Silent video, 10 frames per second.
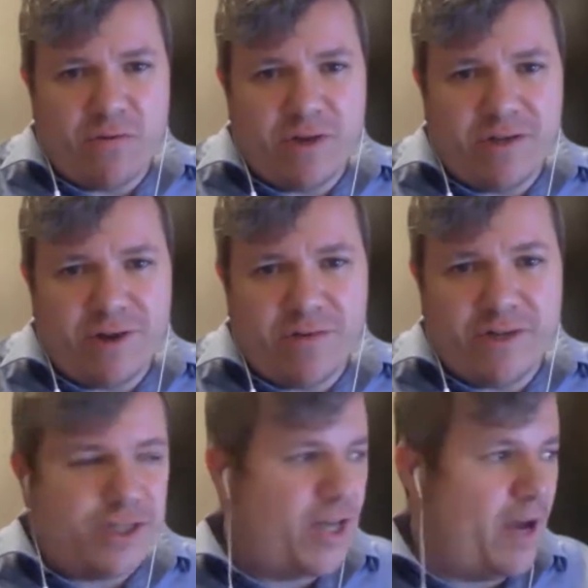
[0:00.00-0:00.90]
we
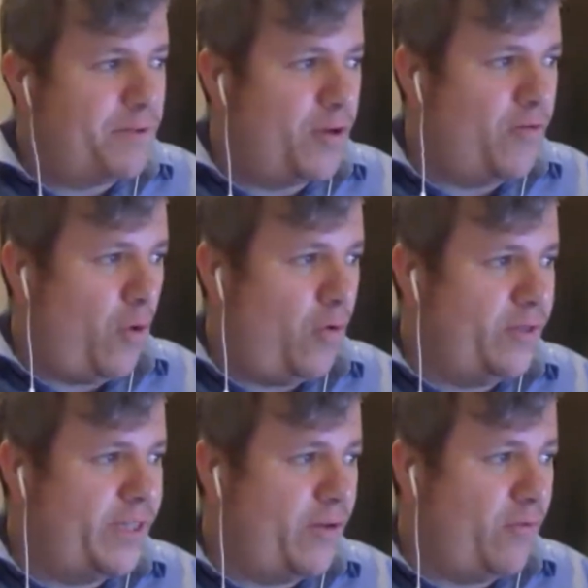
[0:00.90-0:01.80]
just upzone the whole
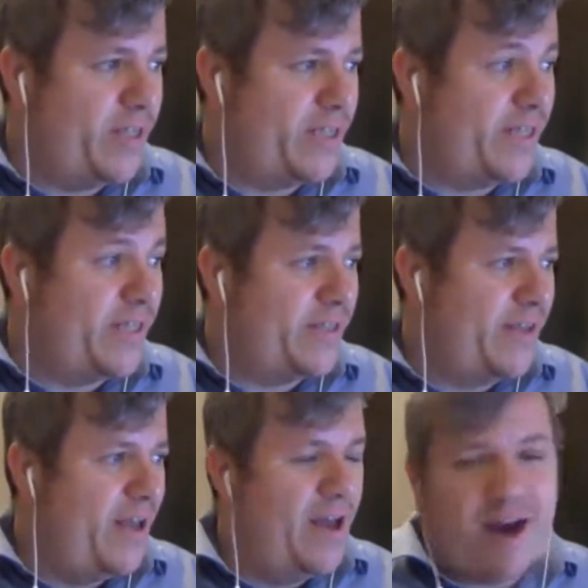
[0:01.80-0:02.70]
city at once? Is this
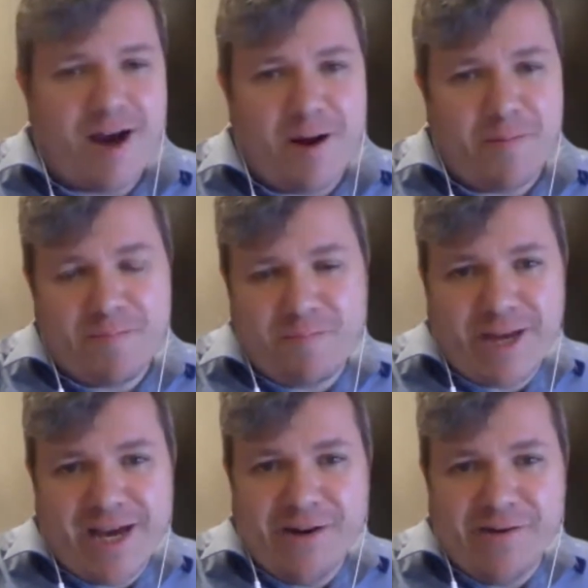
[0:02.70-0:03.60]

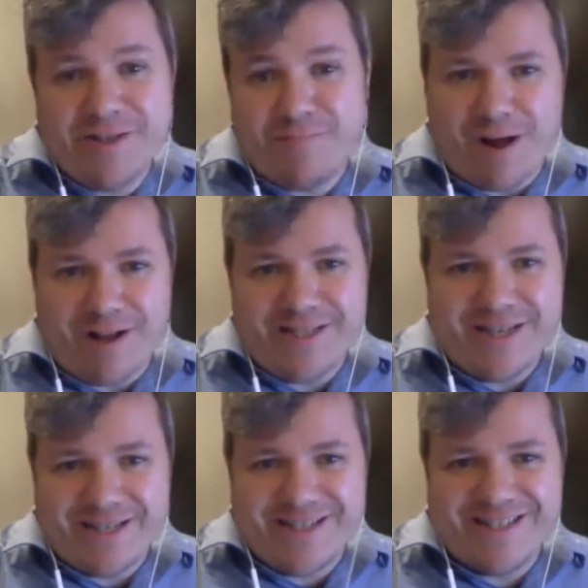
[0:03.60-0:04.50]
planning or is this
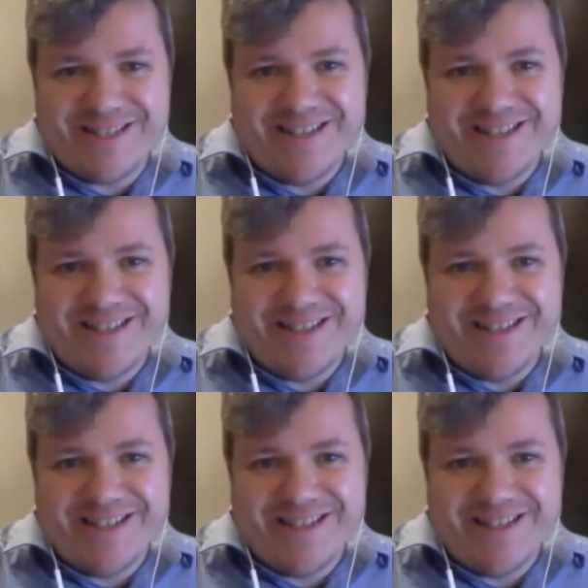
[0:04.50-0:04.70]
politics?